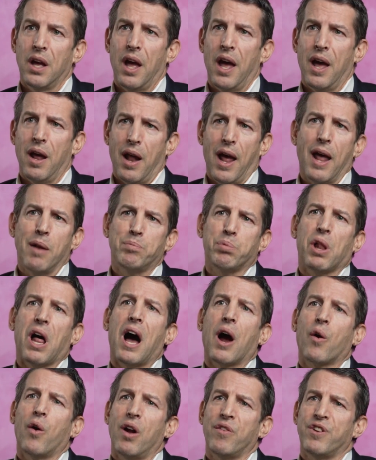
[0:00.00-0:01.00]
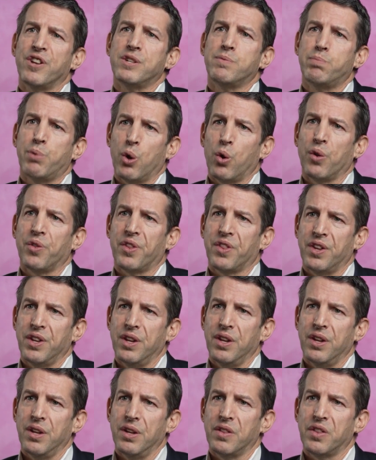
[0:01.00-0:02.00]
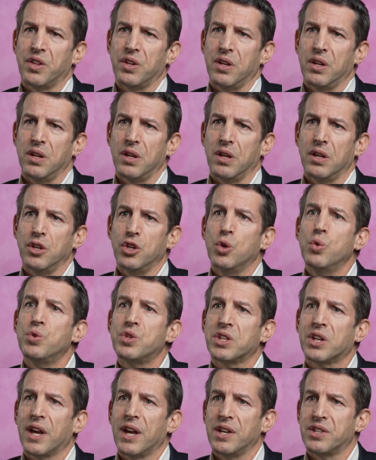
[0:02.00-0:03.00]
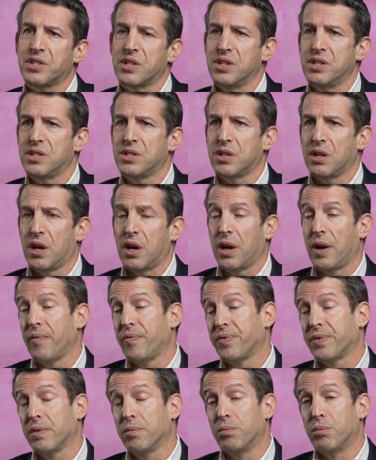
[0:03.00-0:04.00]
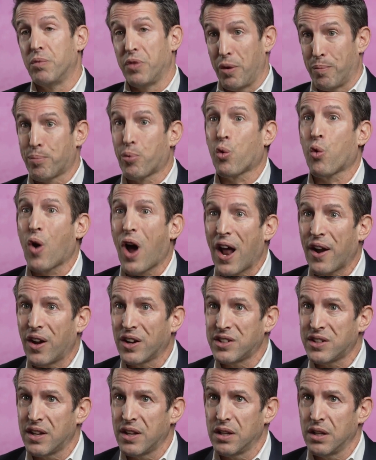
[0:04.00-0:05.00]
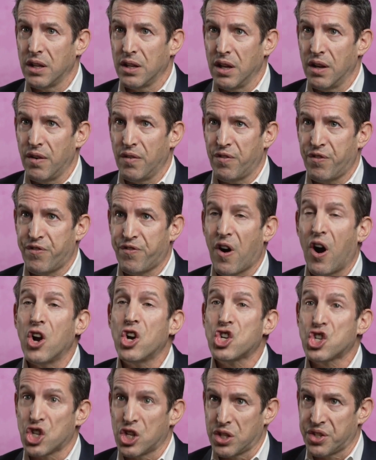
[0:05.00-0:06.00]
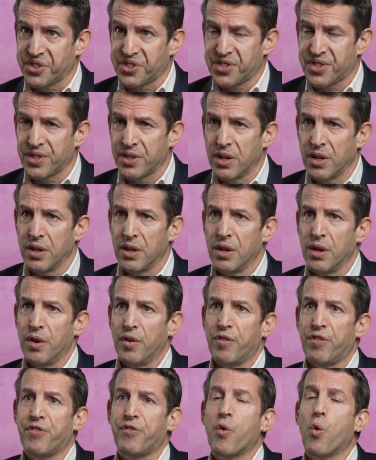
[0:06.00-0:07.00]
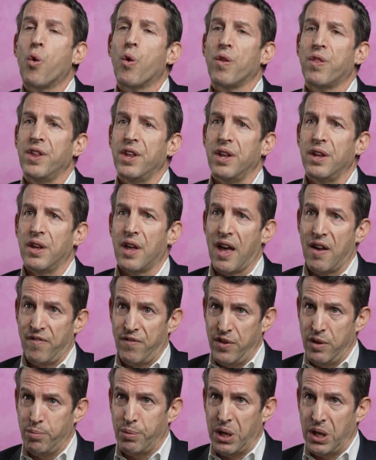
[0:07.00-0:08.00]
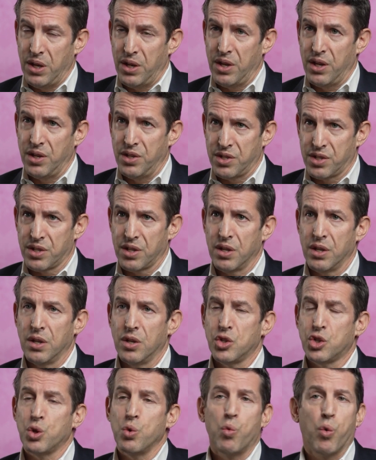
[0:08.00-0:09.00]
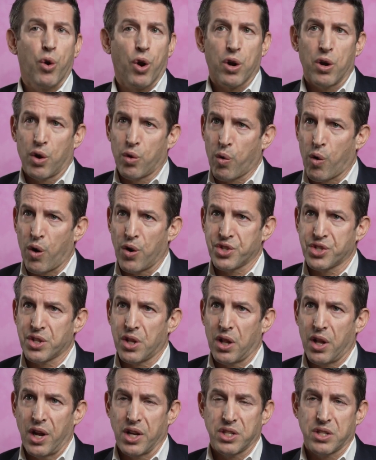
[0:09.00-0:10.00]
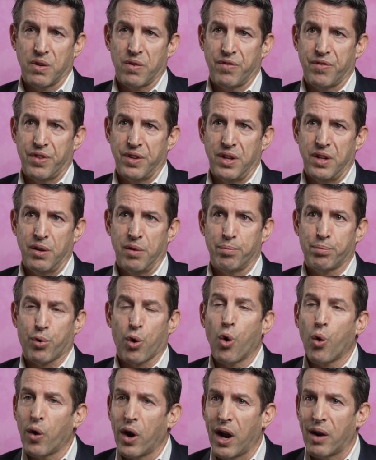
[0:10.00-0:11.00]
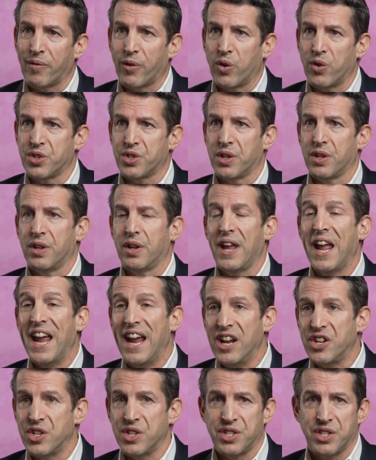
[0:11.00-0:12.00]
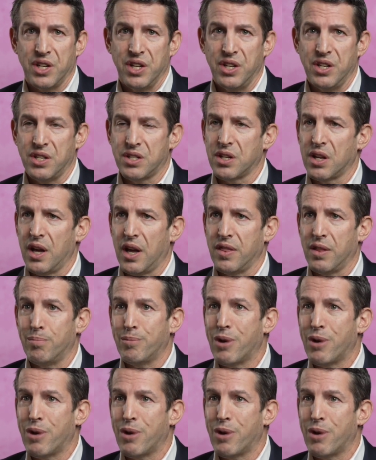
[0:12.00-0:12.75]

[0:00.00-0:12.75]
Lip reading: And Blockgraph has built the use cases, the product functions for the MVPDs to work across the likes of the programmers and the agencies and the